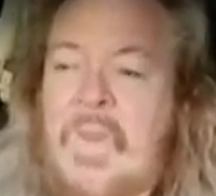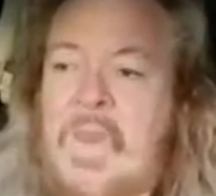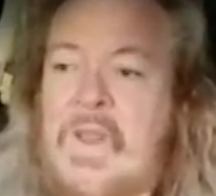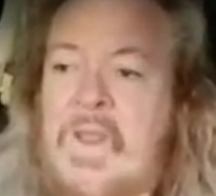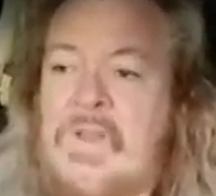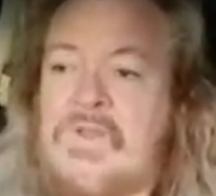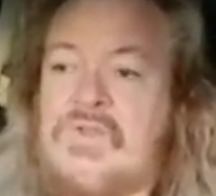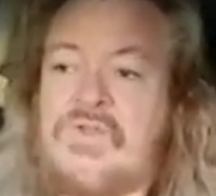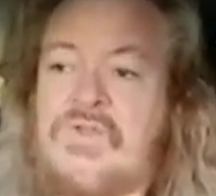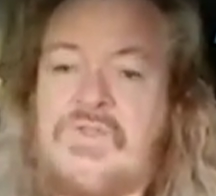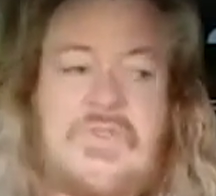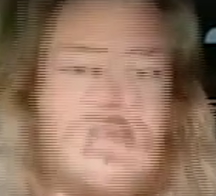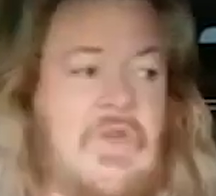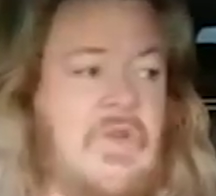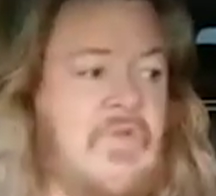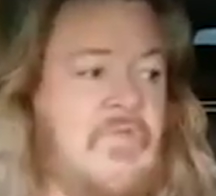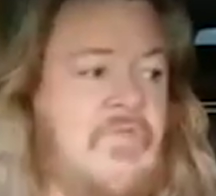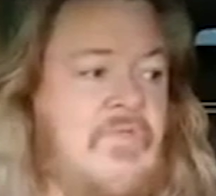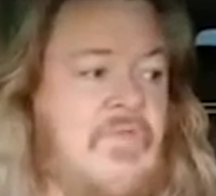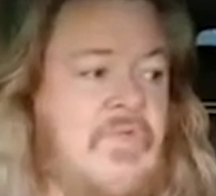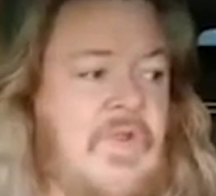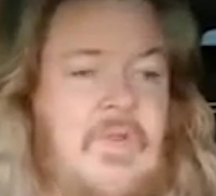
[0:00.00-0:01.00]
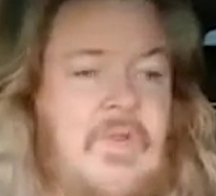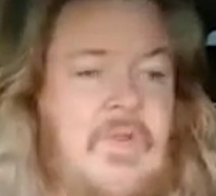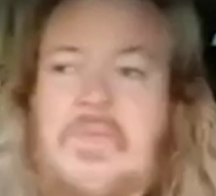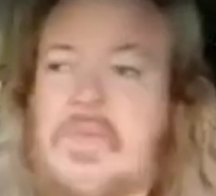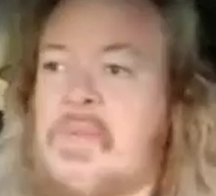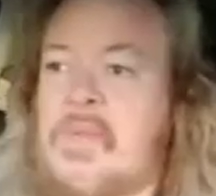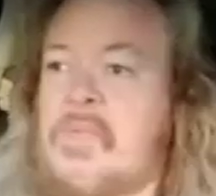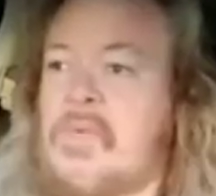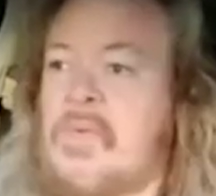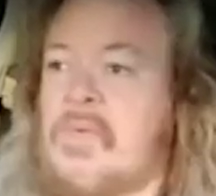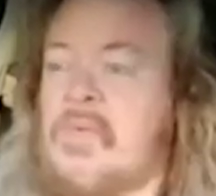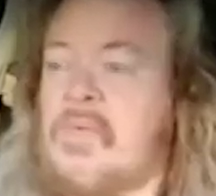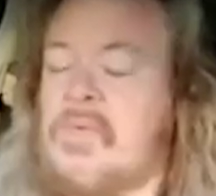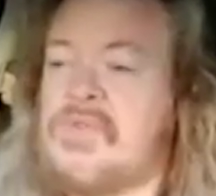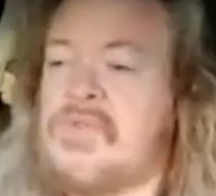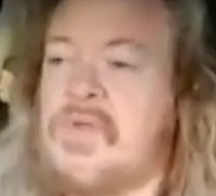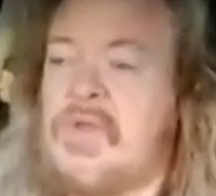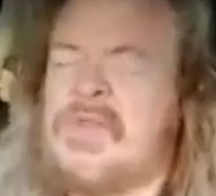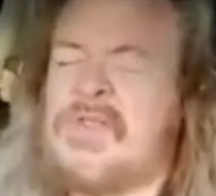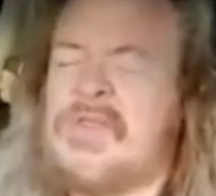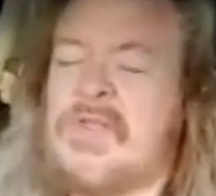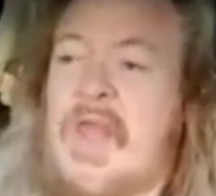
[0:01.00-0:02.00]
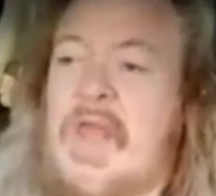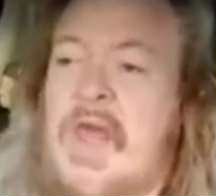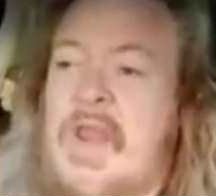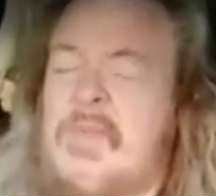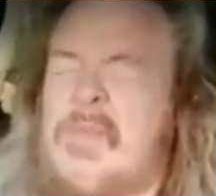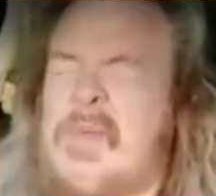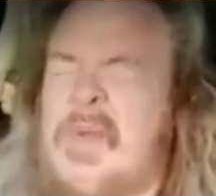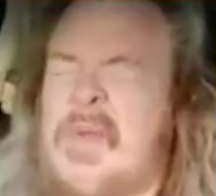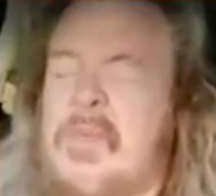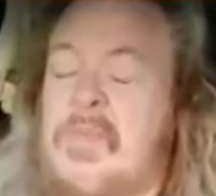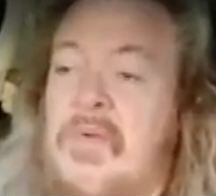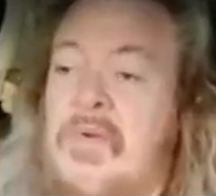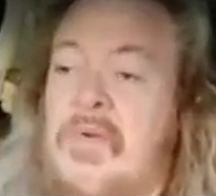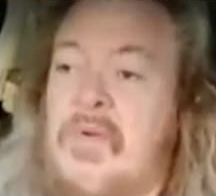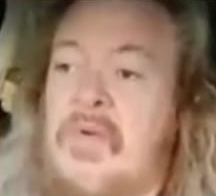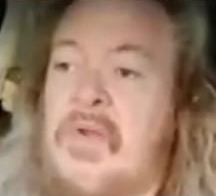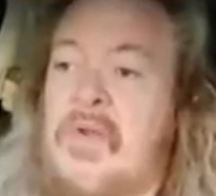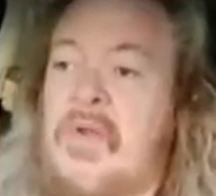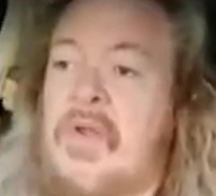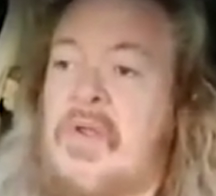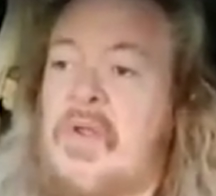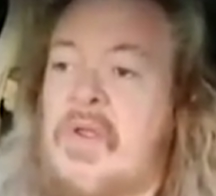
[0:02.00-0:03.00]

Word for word: interested in filling people. So there's a lot of people,